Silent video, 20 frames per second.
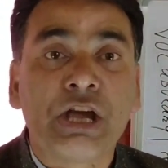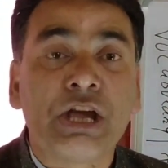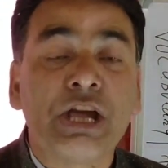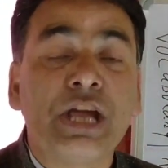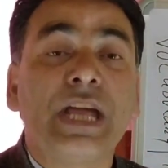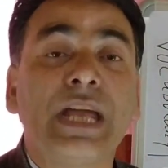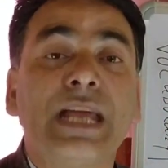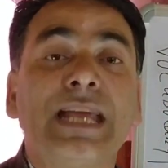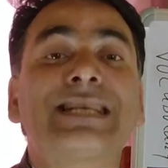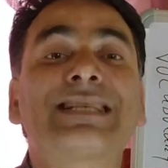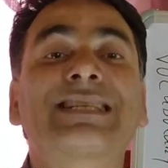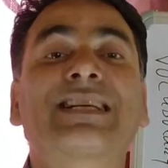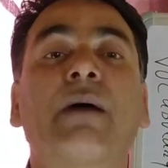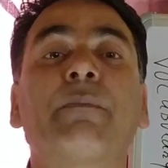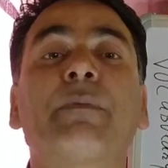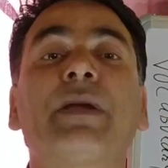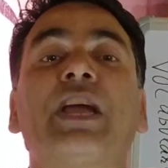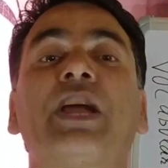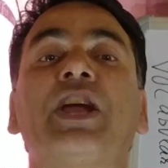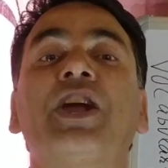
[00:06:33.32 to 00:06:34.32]
He is
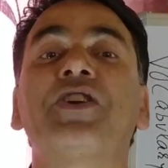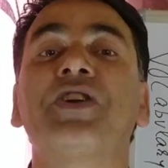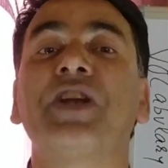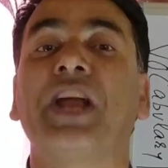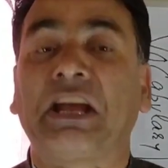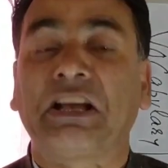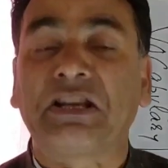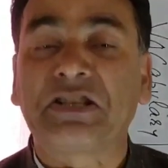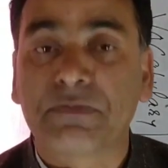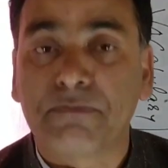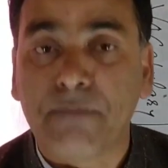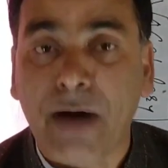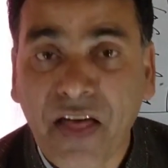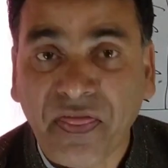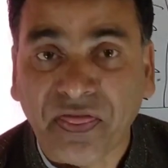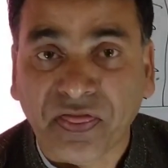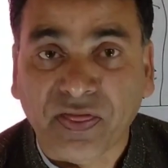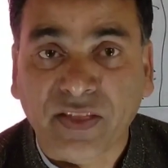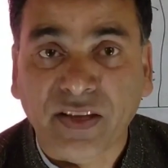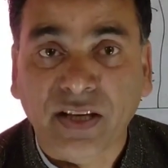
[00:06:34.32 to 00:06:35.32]
coming here next
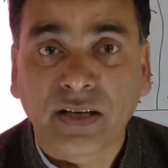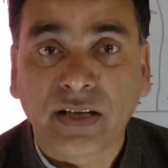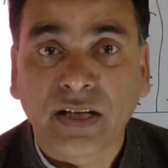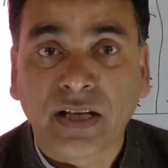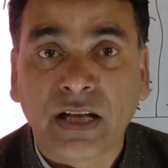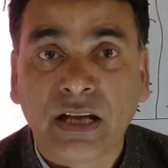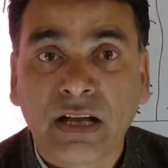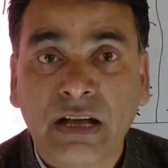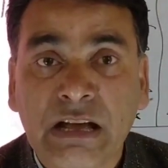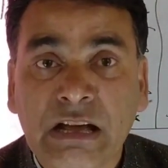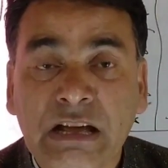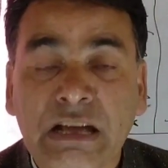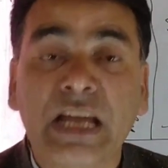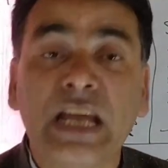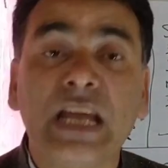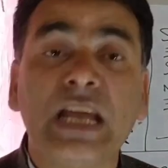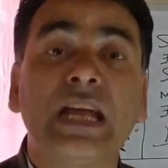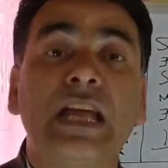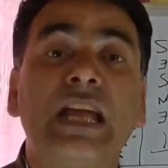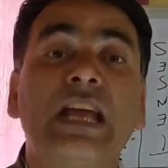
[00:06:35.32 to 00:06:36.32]
month.
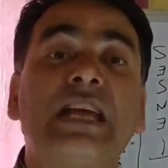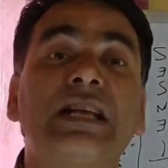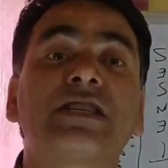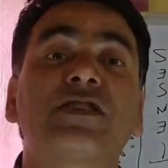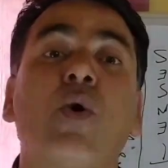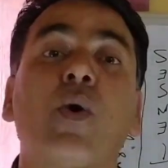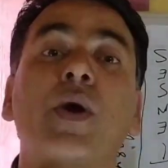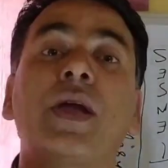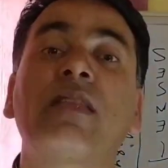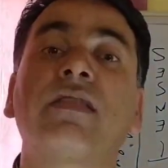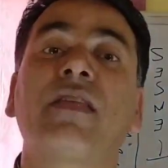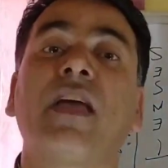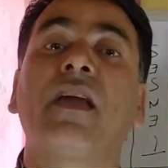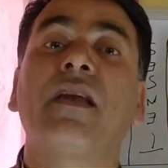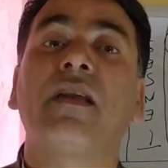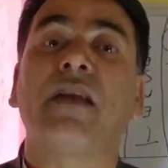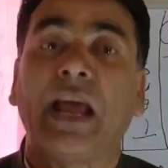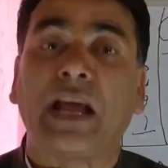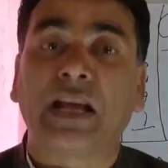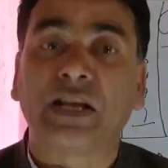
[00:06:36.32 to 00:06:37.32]
He is going
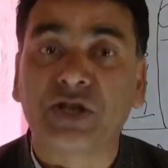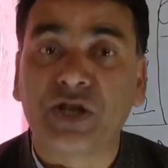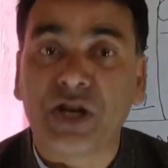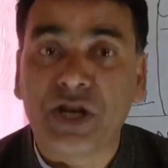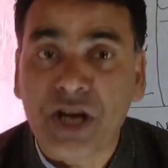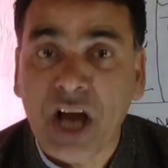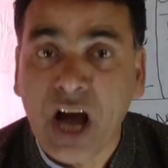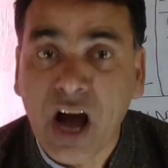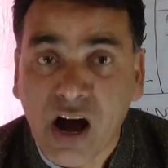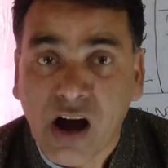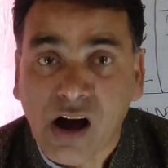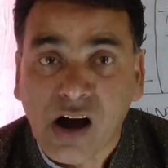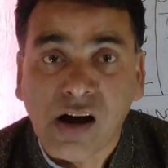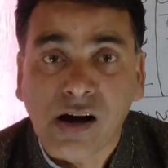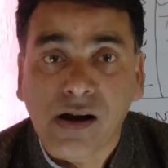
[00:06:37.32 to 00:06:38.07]
there next year.